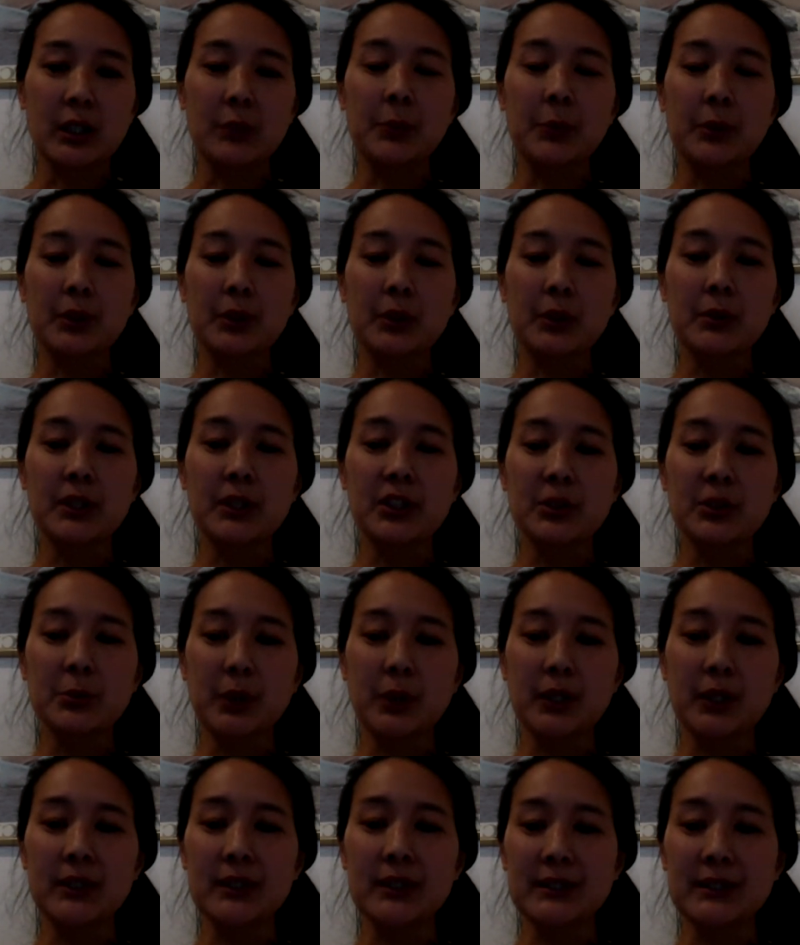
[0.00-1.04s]
Percolation
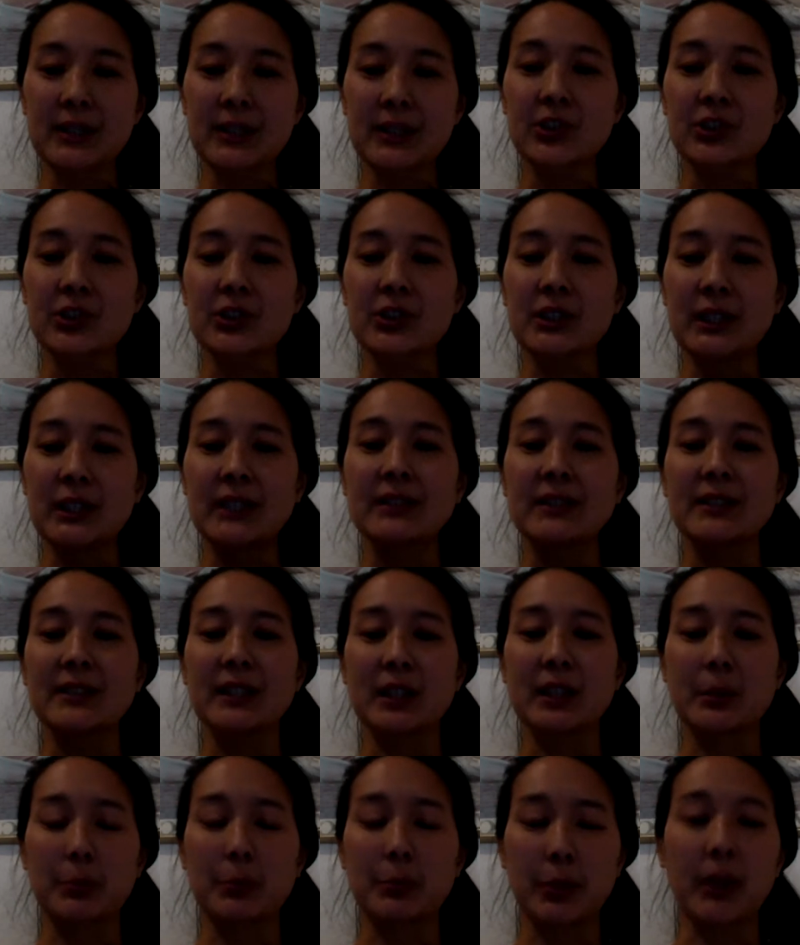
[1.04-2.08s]
pond essentially is
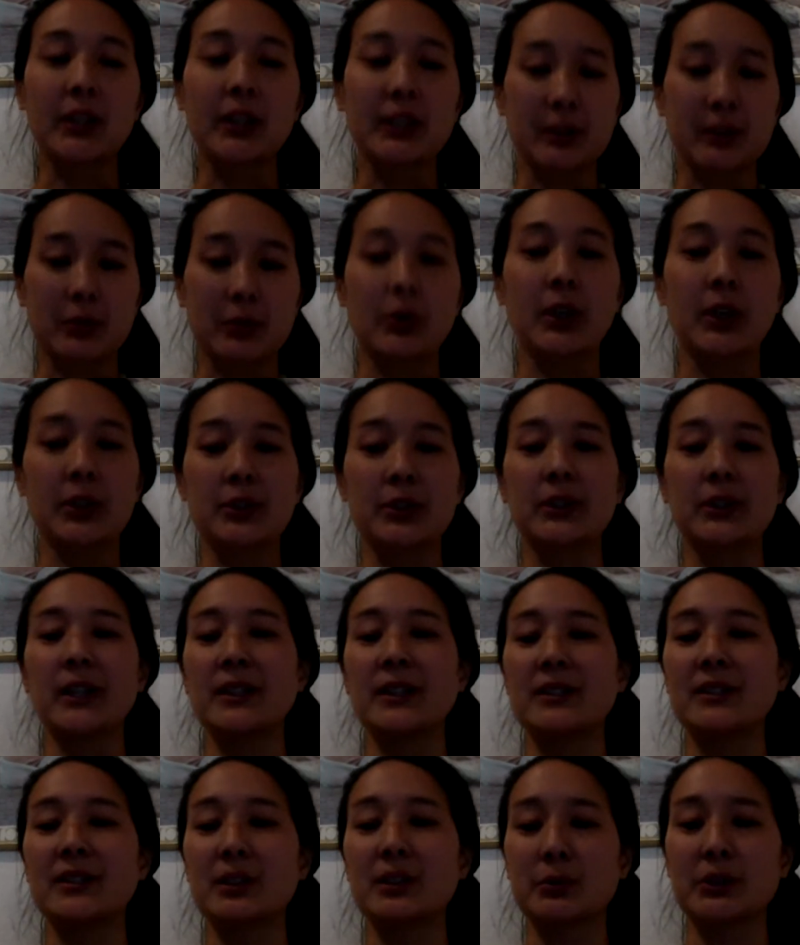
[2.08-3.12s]
like a body of water,
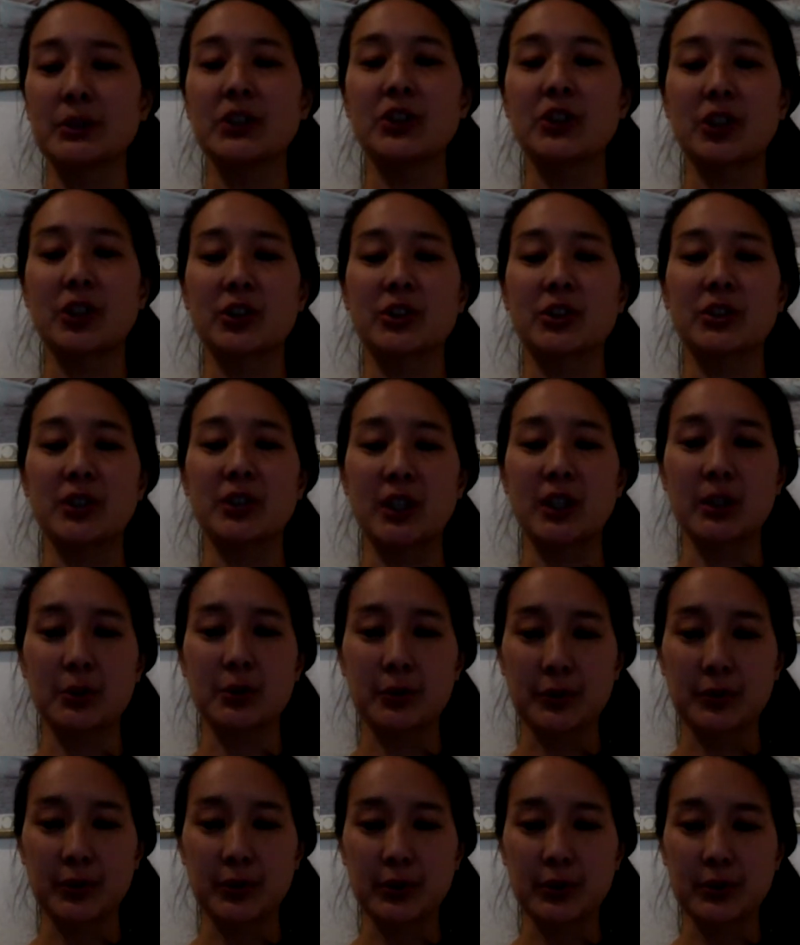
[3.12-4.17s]
yes, that recharges the
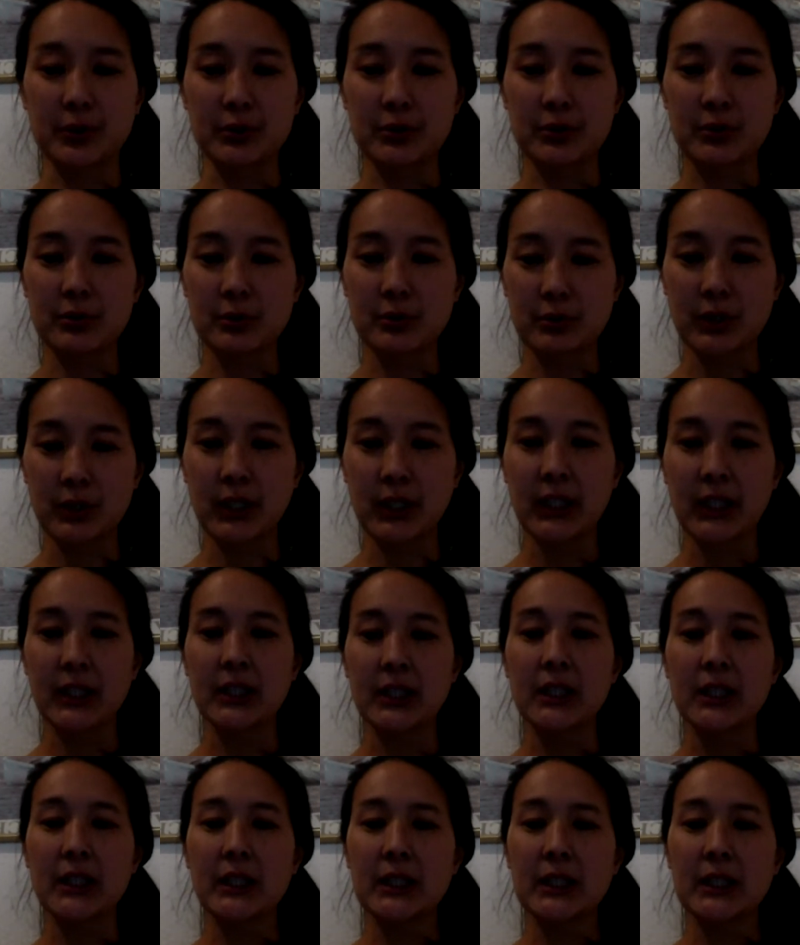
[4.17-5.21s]
aquifer,
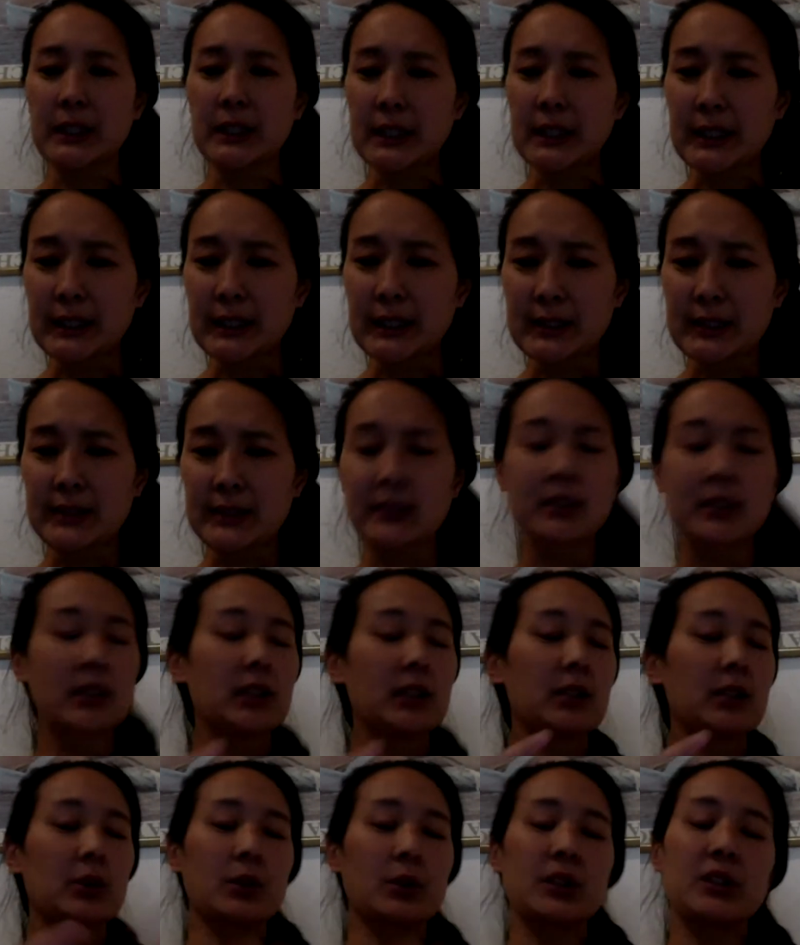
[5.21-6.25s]
right? It's
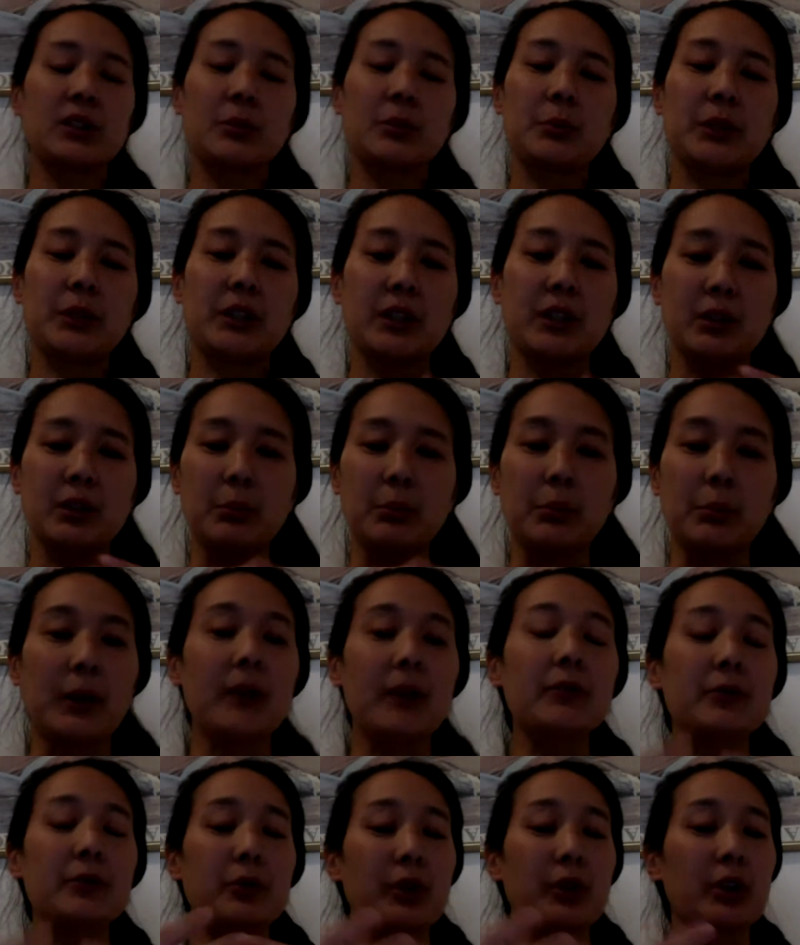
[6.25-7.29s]
going to be an
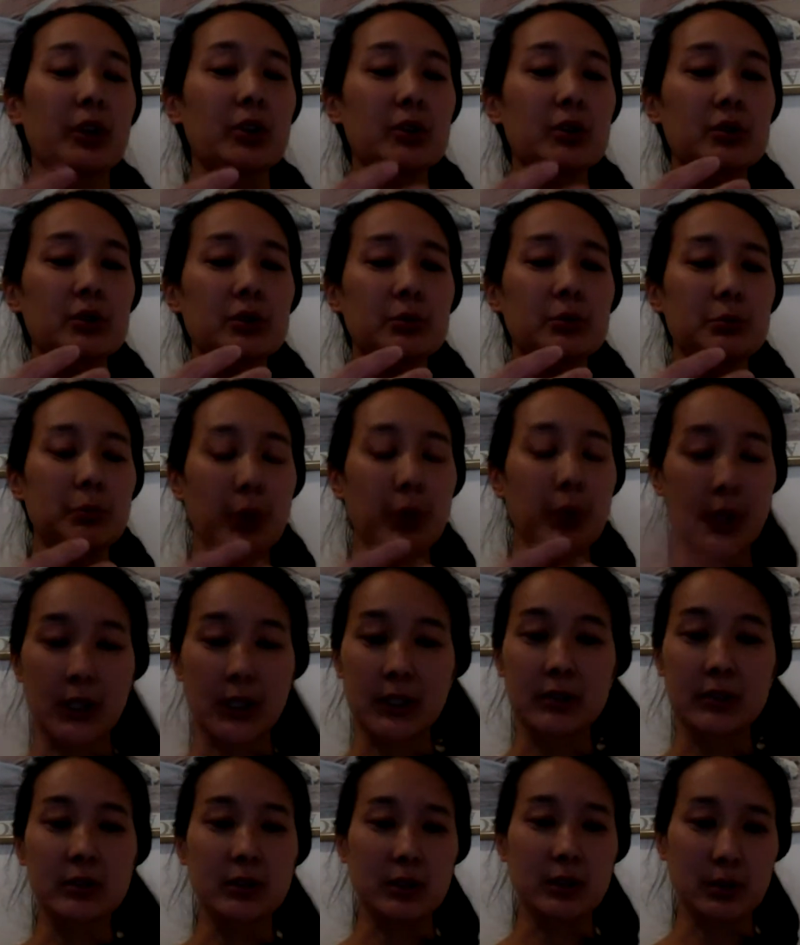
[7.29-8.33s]
above ground
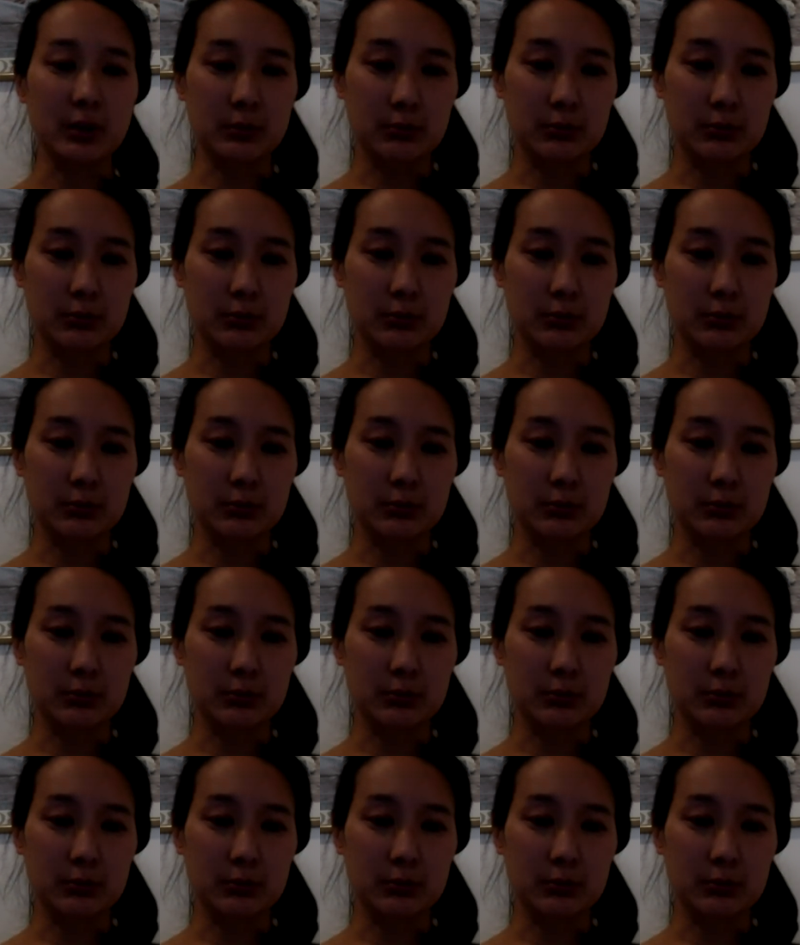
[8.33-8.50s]
pond,